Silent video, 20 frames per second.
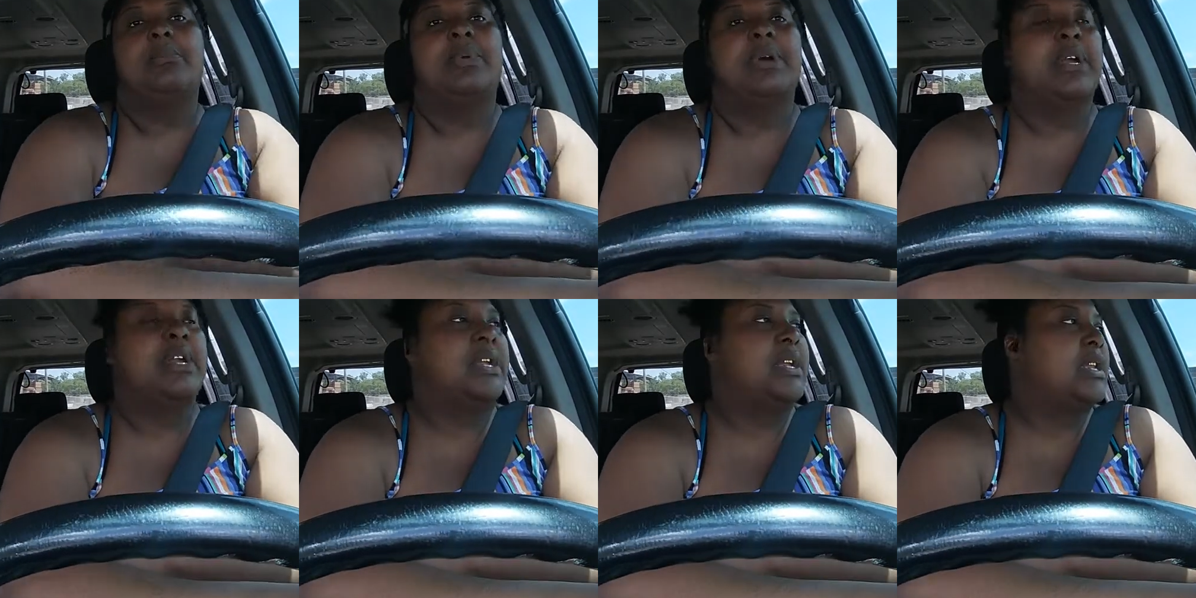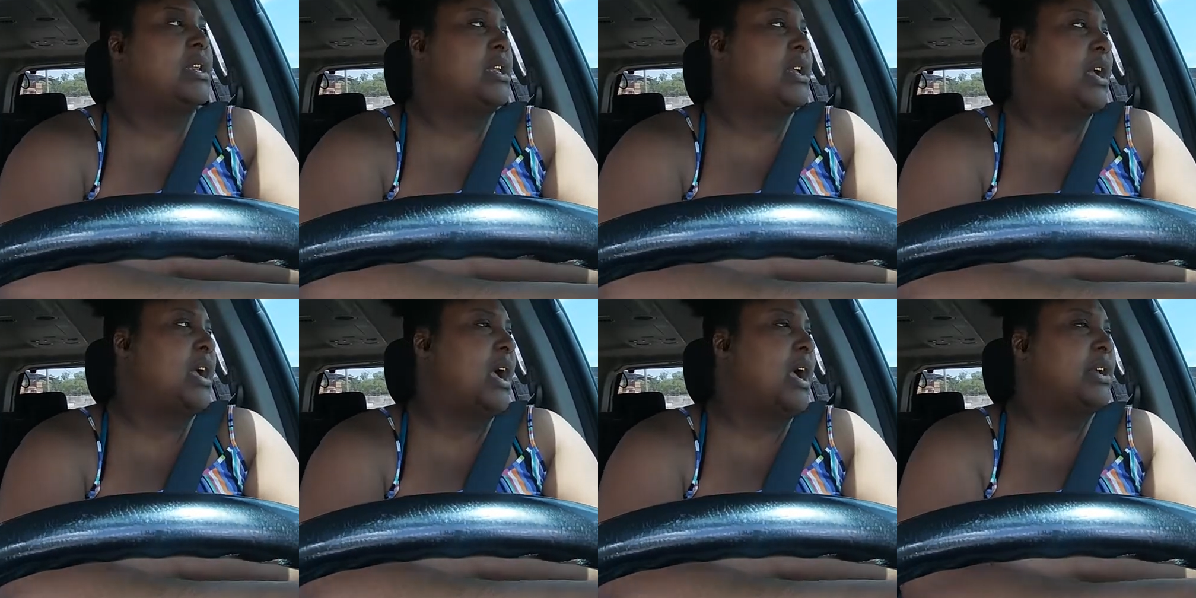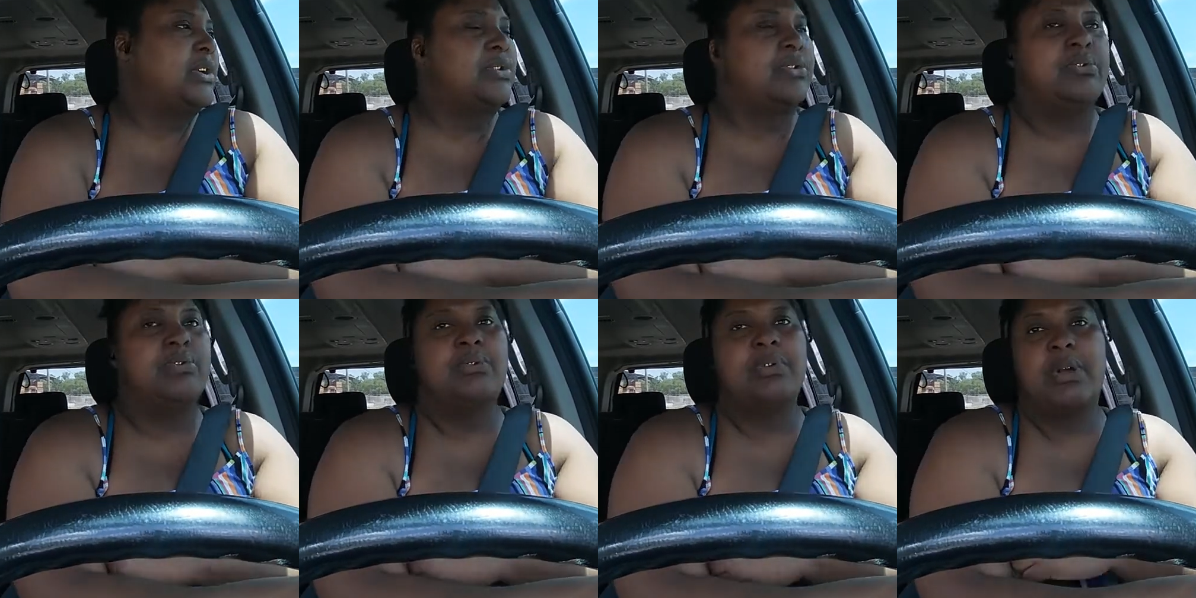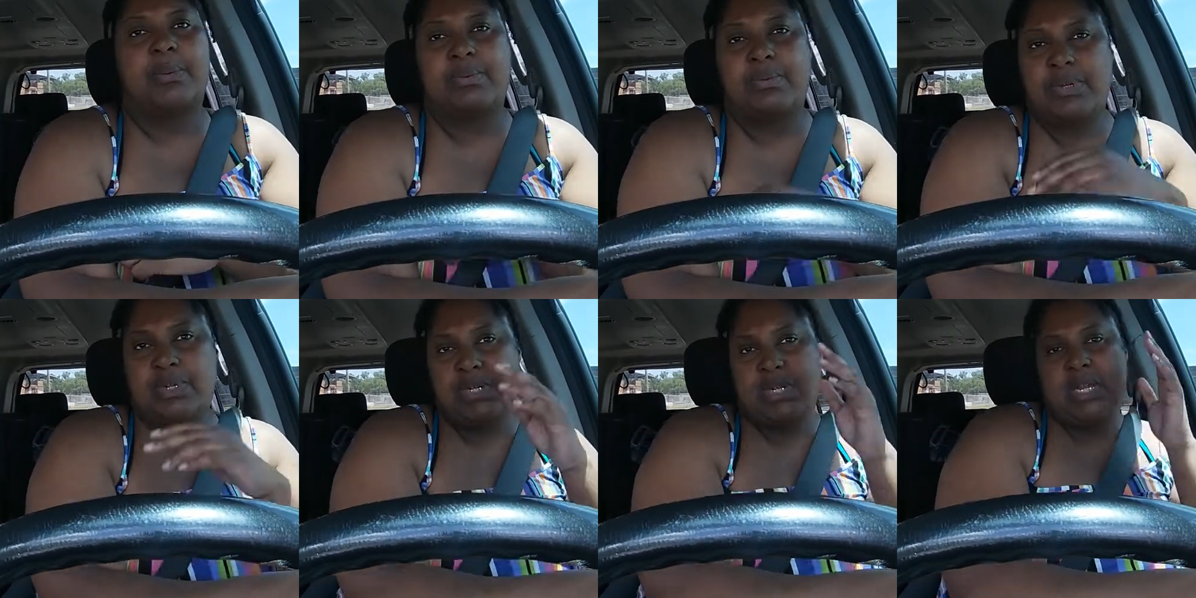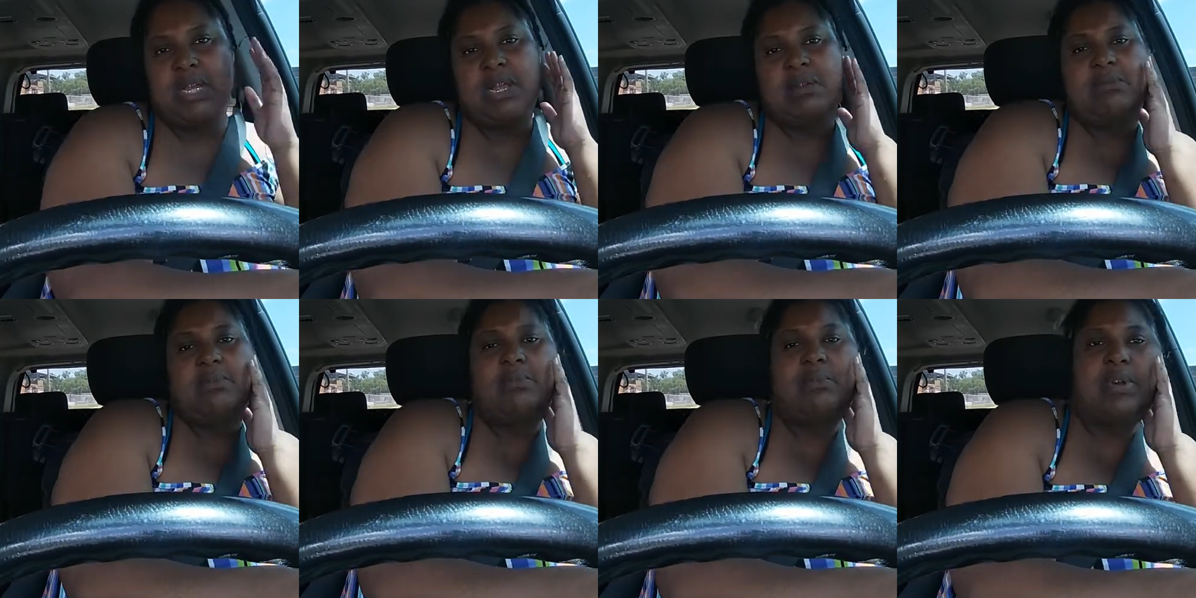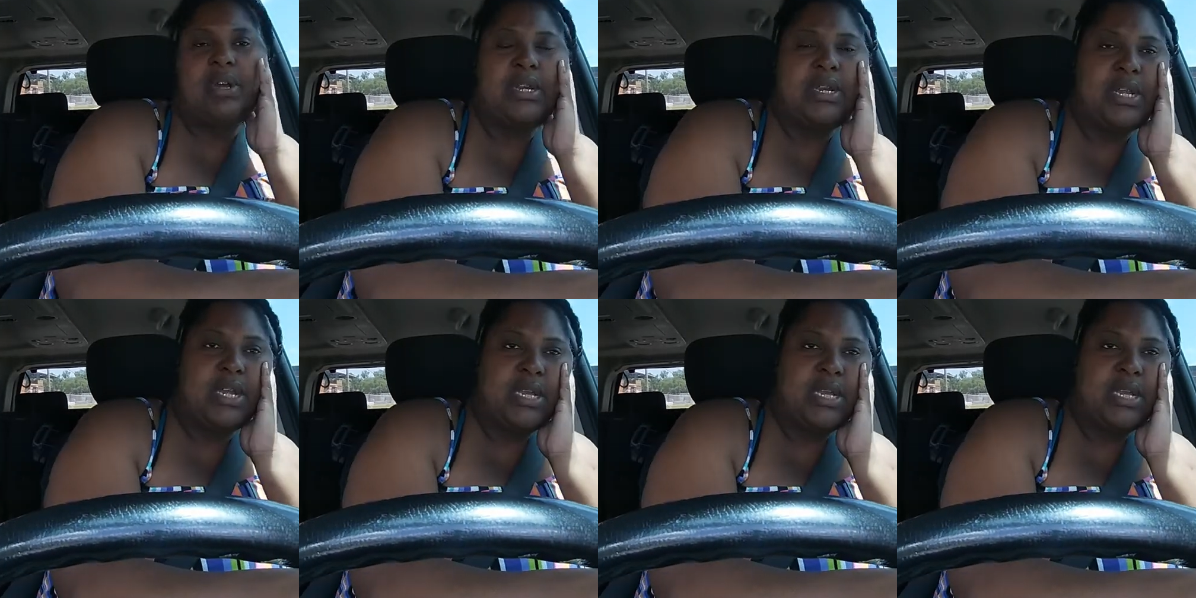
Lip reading: But I do appreciate everyone